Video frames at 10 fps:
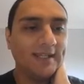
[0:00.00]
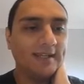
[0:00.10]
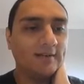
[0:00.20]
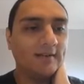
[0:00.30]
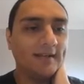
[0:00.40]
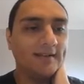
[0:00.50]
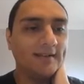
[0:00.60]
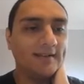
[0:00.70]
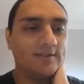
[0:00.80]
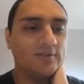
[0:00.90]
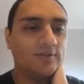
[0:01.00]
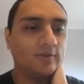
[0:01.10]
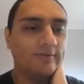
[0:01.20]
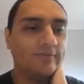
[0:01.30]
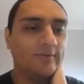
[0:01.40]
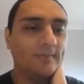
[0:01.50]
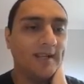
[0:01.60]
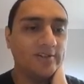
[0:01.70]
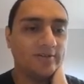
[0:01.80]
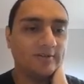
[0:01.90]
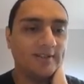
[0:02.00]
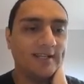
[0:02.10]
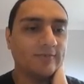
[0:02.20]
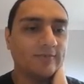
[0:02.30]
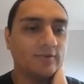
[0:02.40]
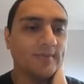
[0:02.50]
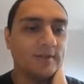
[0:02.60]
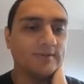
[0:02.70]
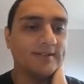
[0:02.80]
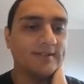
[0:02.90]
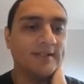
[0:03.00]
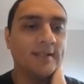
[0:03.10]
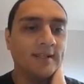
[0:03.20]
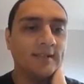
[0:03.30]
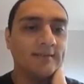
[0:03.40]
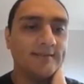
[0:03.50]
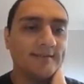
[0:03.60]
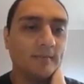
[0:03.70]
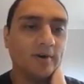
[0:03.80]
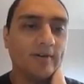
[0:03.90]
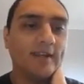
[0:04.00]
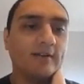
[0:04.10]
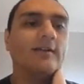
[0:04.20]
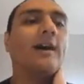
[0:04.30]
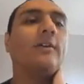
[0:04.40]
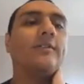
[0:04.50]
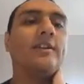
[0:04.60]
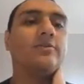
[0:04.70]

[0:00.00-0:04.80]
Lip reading: in this show information on data format, we will see the summary and how they should